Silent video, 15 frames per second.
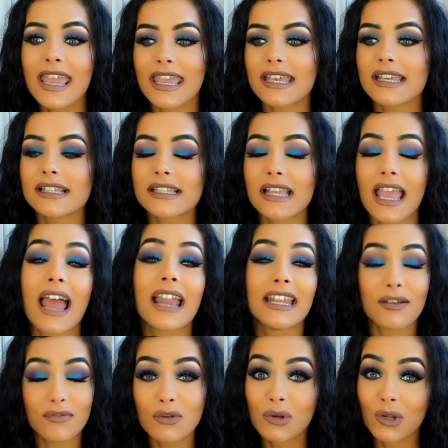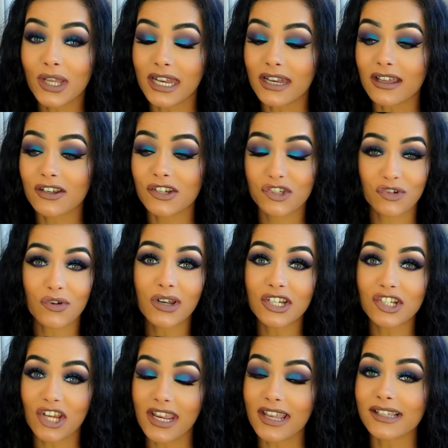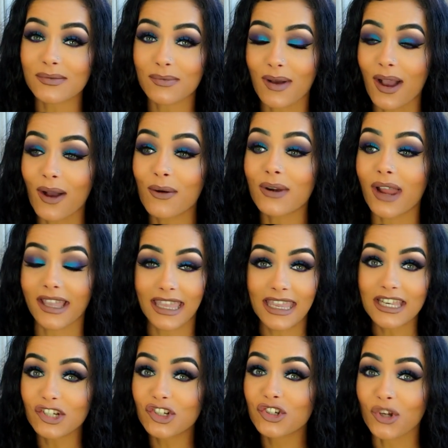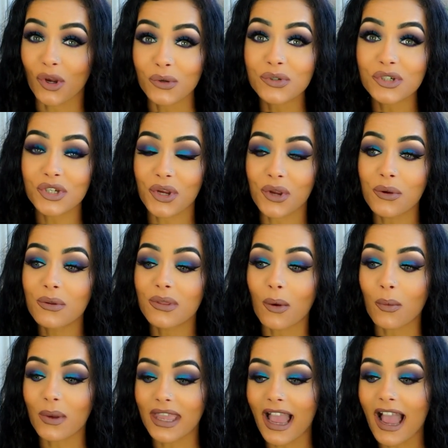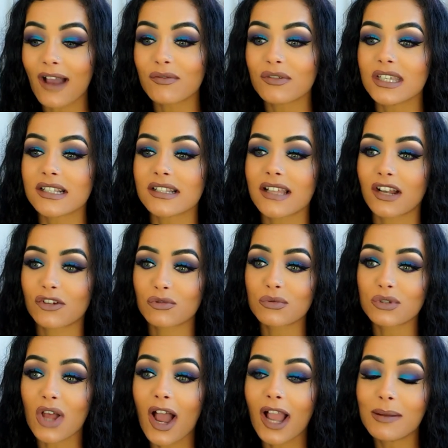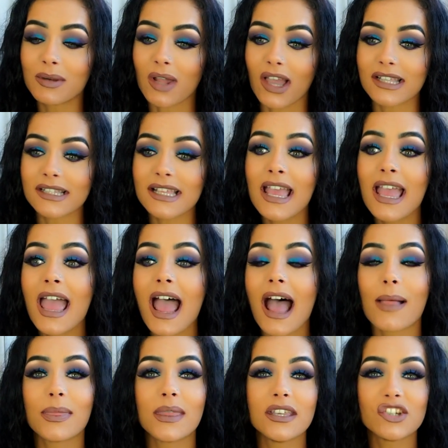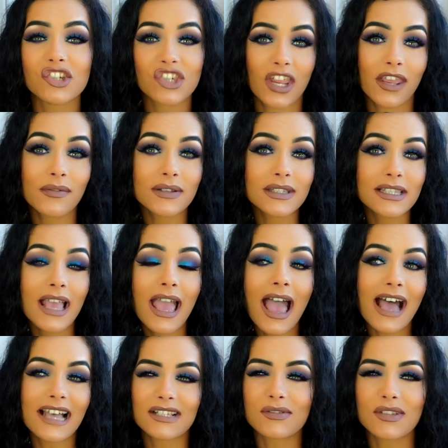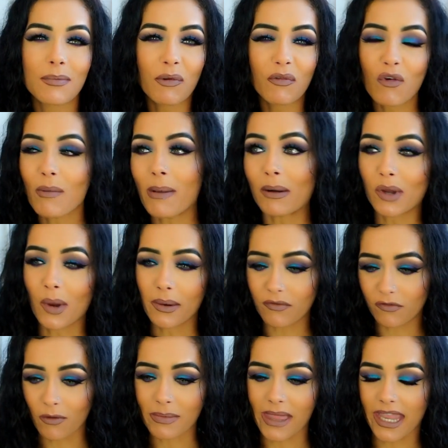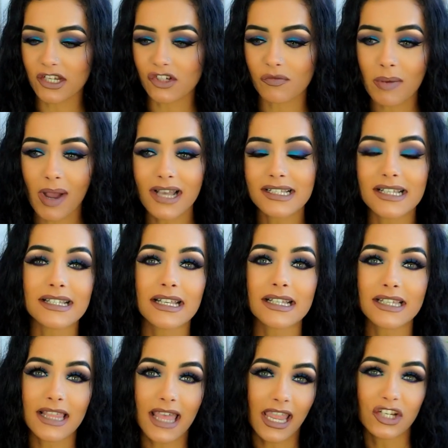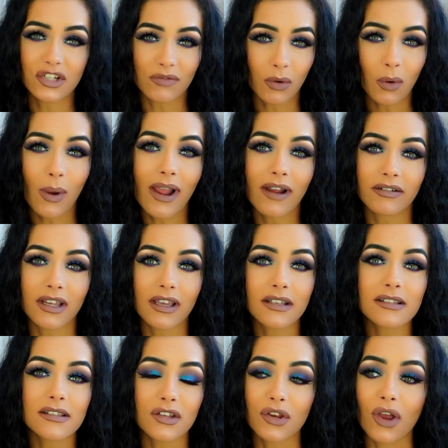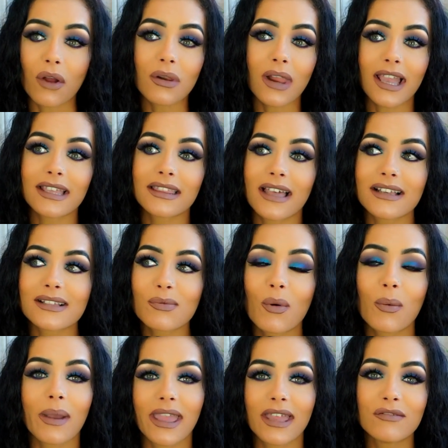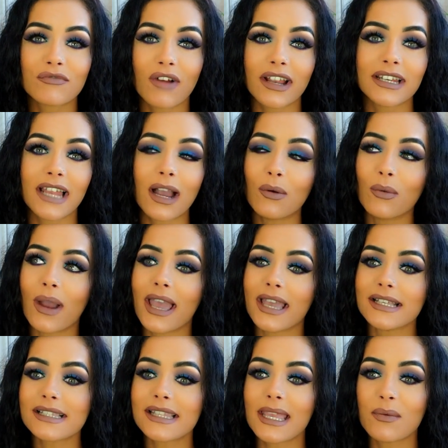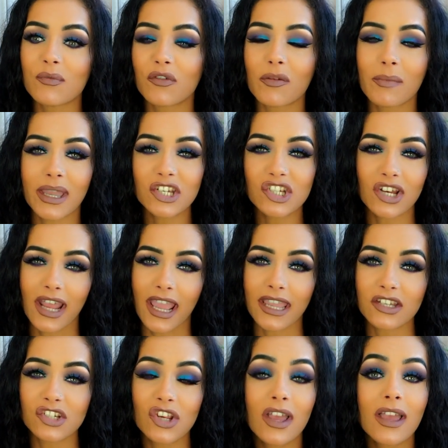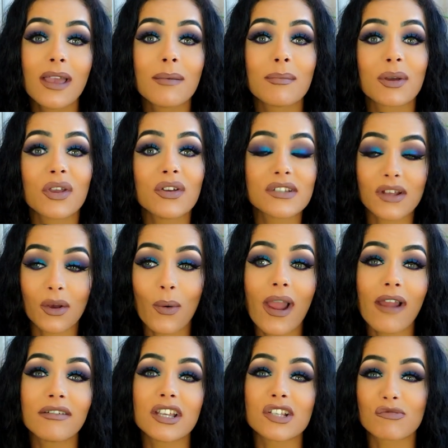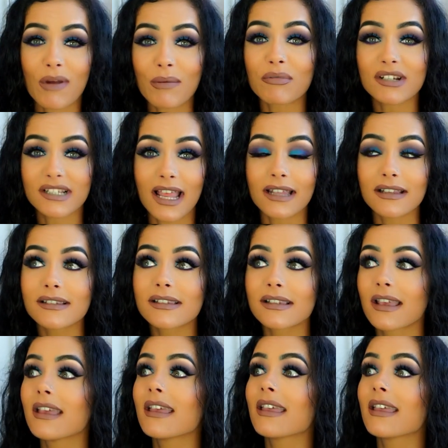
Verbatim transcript: is, and if you look in astrology as well, like it shows you that we have these natural timelines and these shifts. As I've said before about going from the age of Pisces into the age of Aquarius, you know, like that's what we're in right now, where it's the information age because Aquarius represents